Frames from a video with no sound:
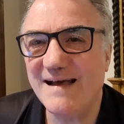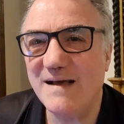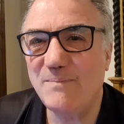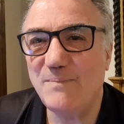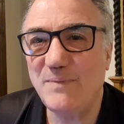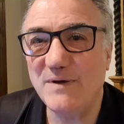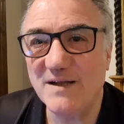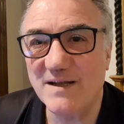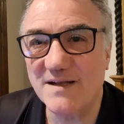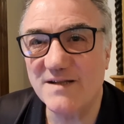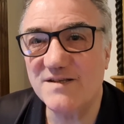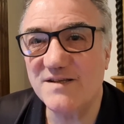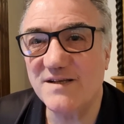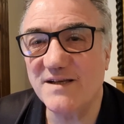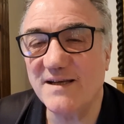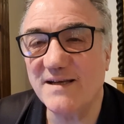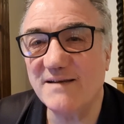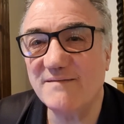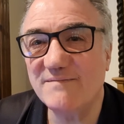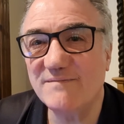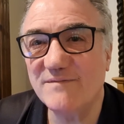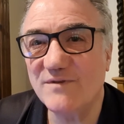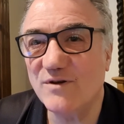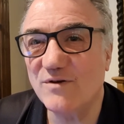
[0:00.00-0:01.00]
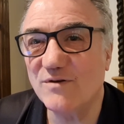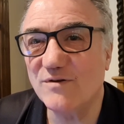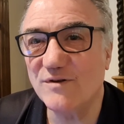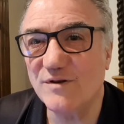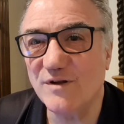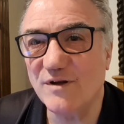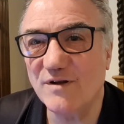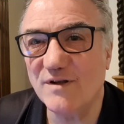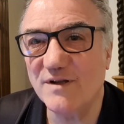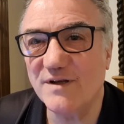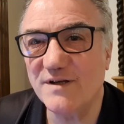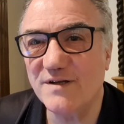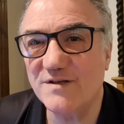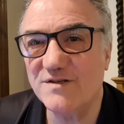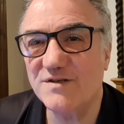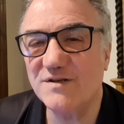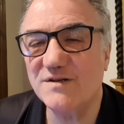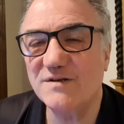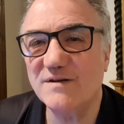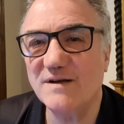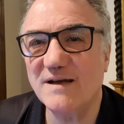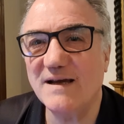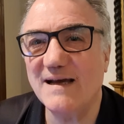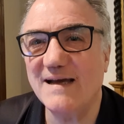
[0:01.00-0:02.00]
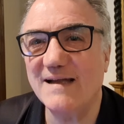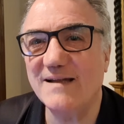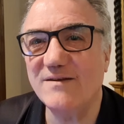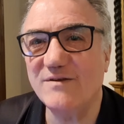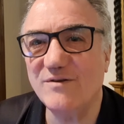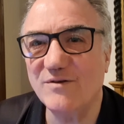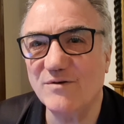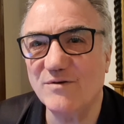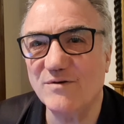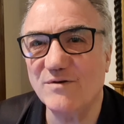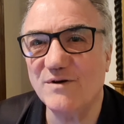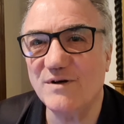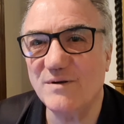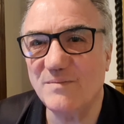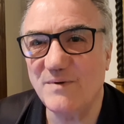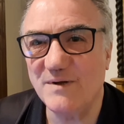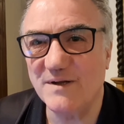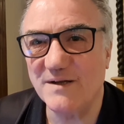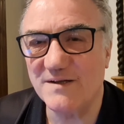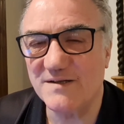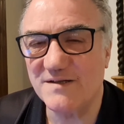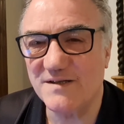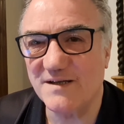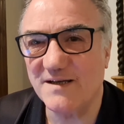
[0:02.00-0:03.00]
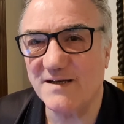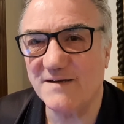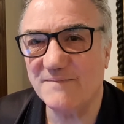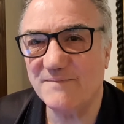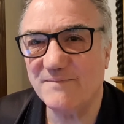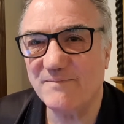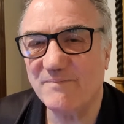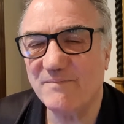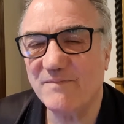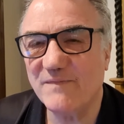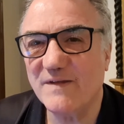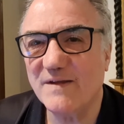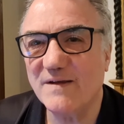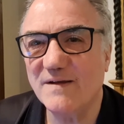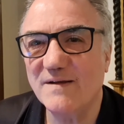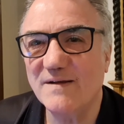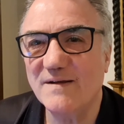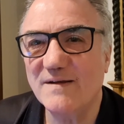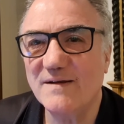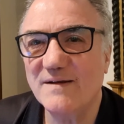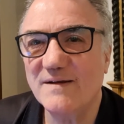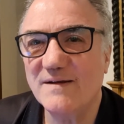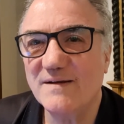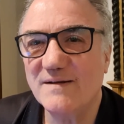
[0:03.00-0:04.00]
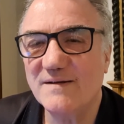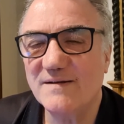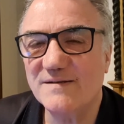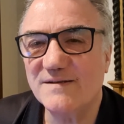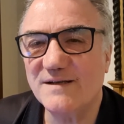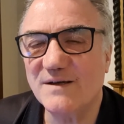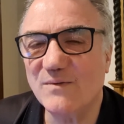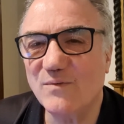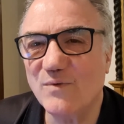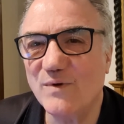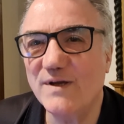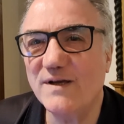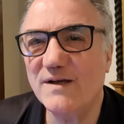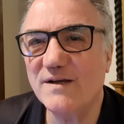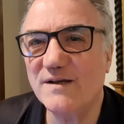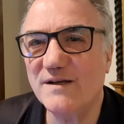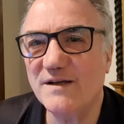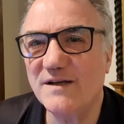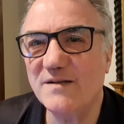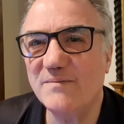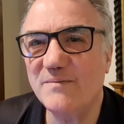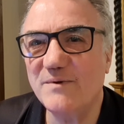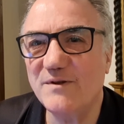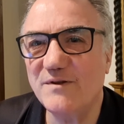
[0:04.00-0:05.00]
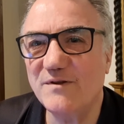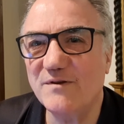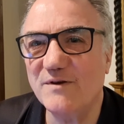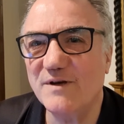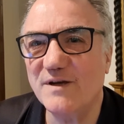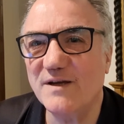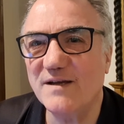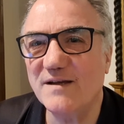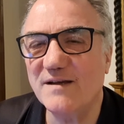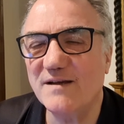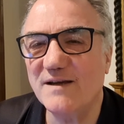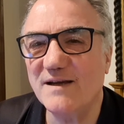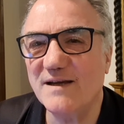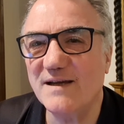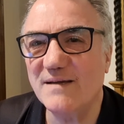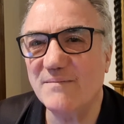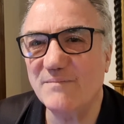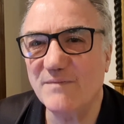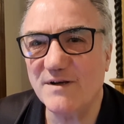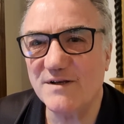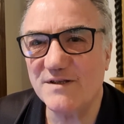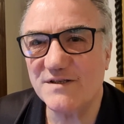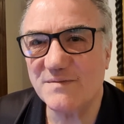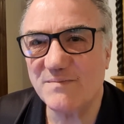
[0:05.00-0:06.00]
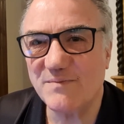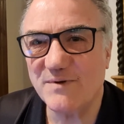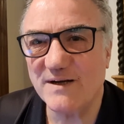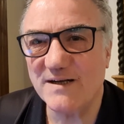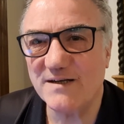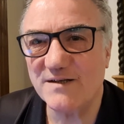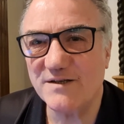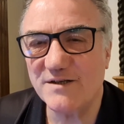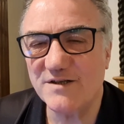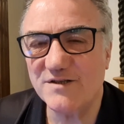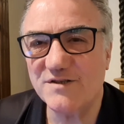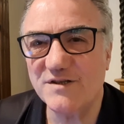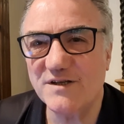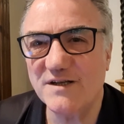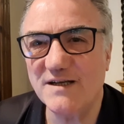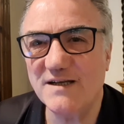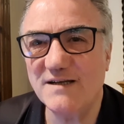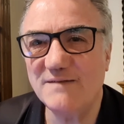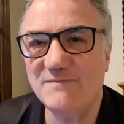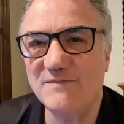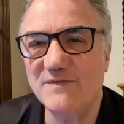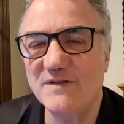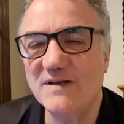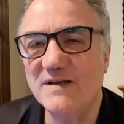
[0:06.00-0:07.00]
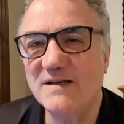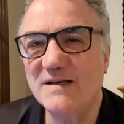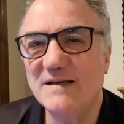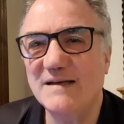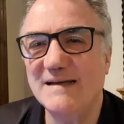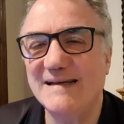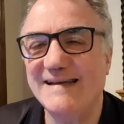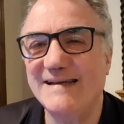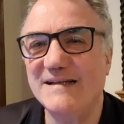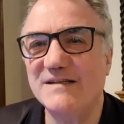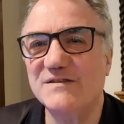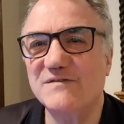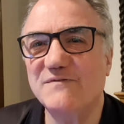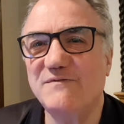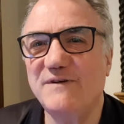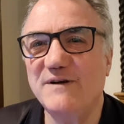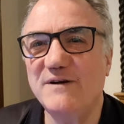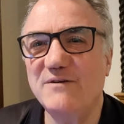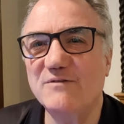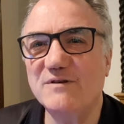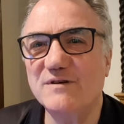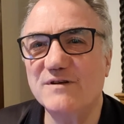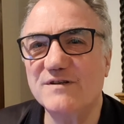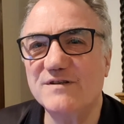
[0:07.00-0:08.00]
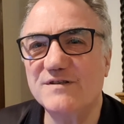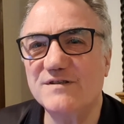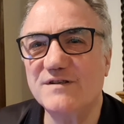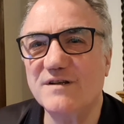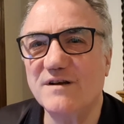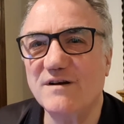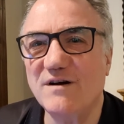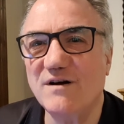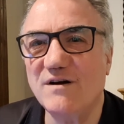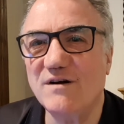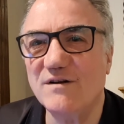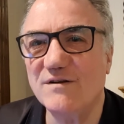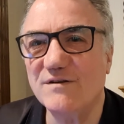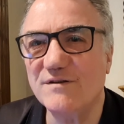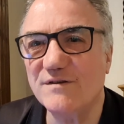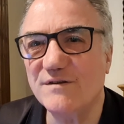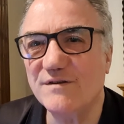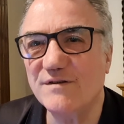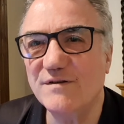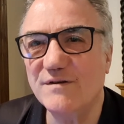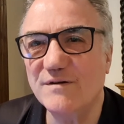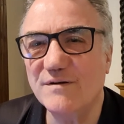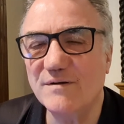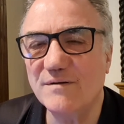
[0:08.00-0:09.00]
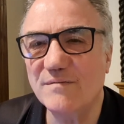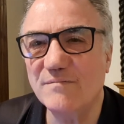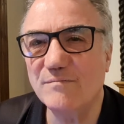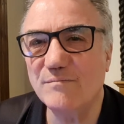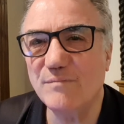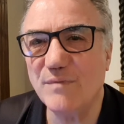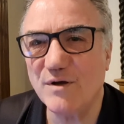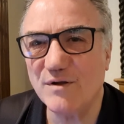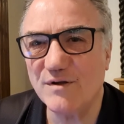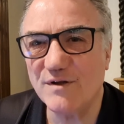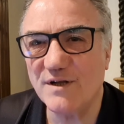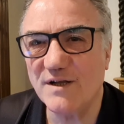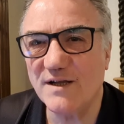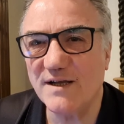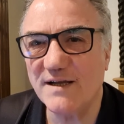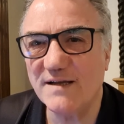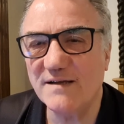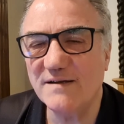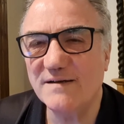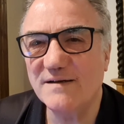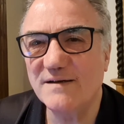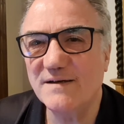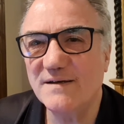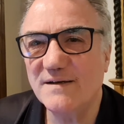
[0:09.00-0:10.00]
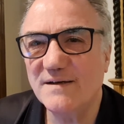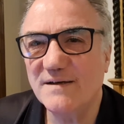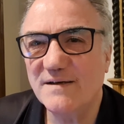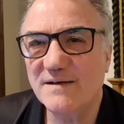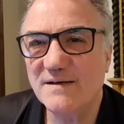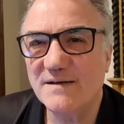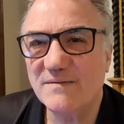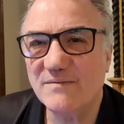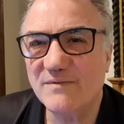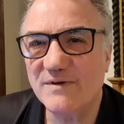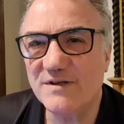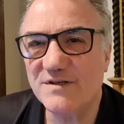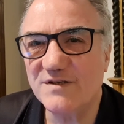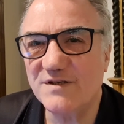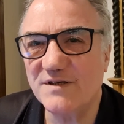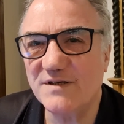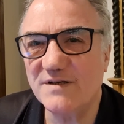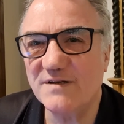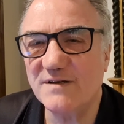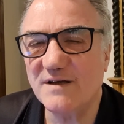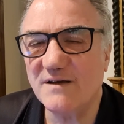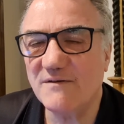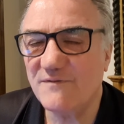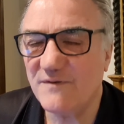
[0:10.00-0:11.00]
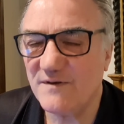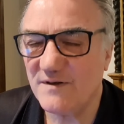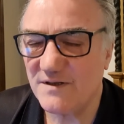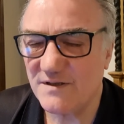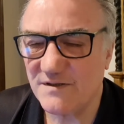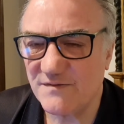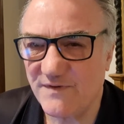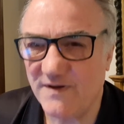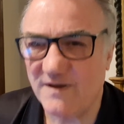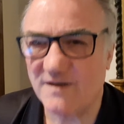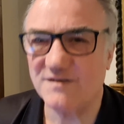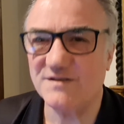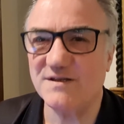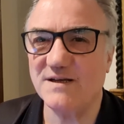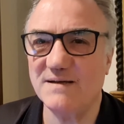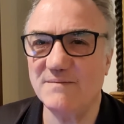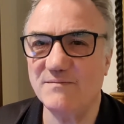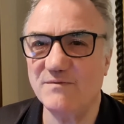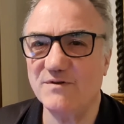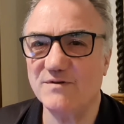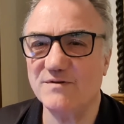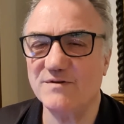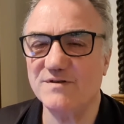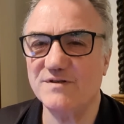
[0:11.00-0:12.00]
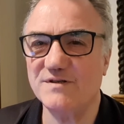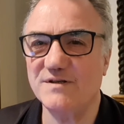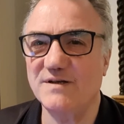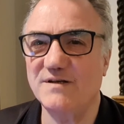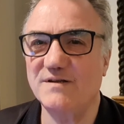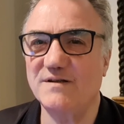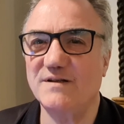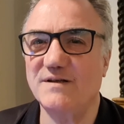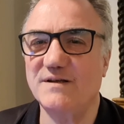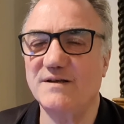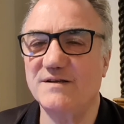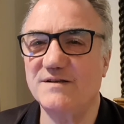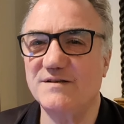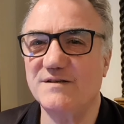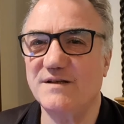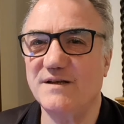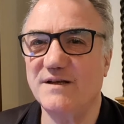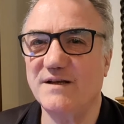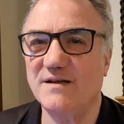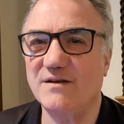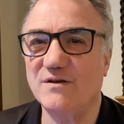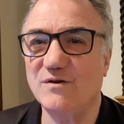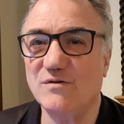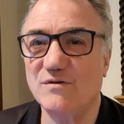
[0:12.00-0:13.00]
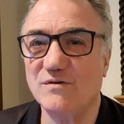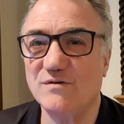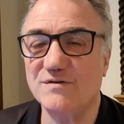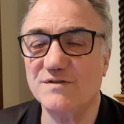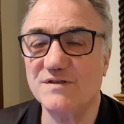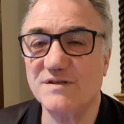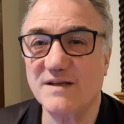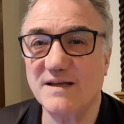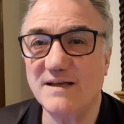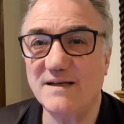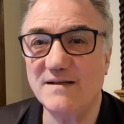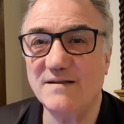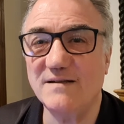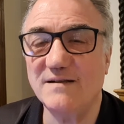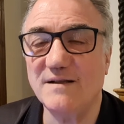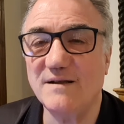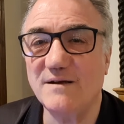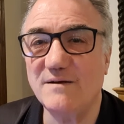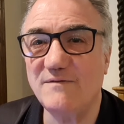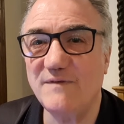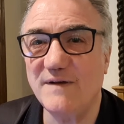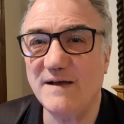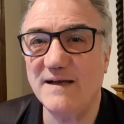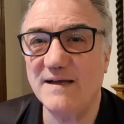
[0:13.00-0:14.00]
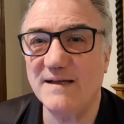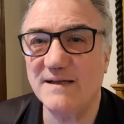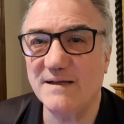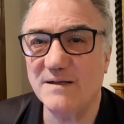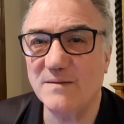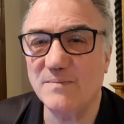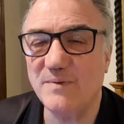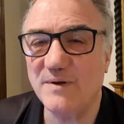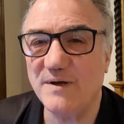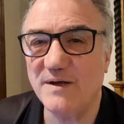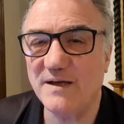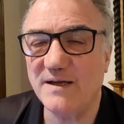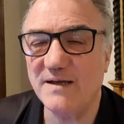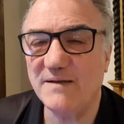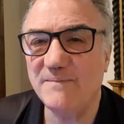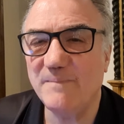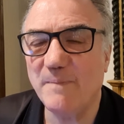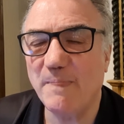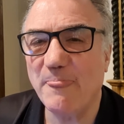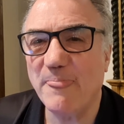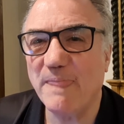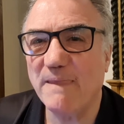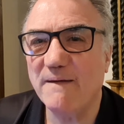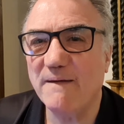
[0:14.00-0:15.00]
ability, your knowledge and your ability. So we are going to be doing a master practitioner. It's focused on modeling, which is, as far as I'm concerned, is the core skill of NLP.